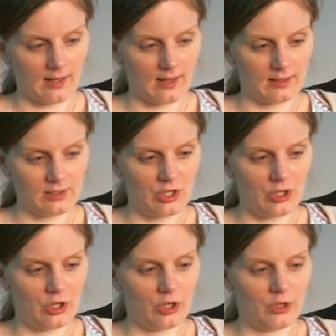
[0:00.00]

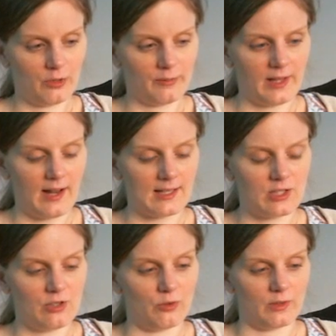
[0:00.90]
term that has
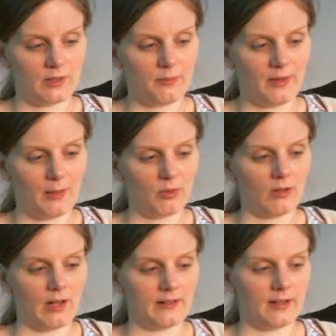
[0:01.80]
to do with people
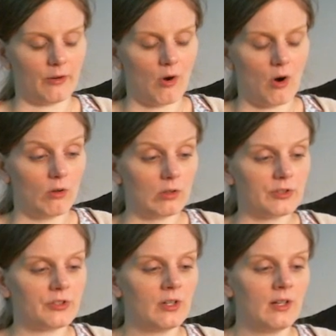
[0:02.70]
and their
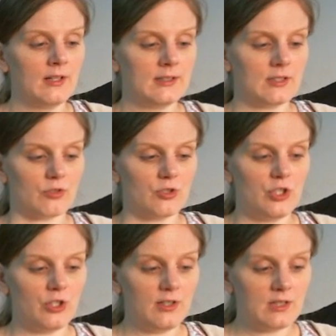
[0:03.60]
roles. So
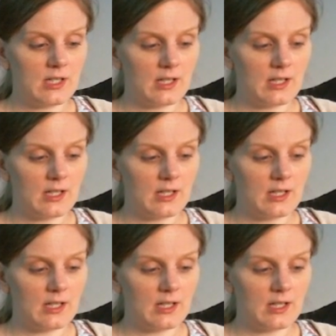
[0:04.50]
student,